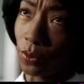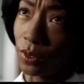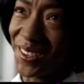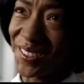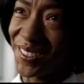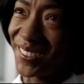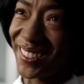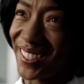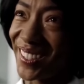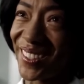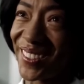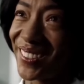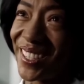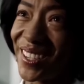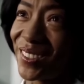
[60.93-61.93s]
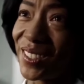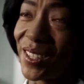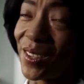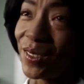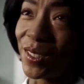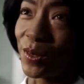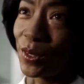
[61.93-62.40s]
No, no, no,
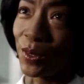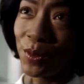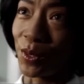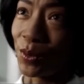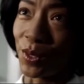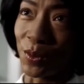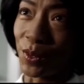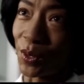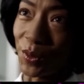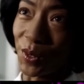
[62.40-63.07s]
no, no, no, no, no,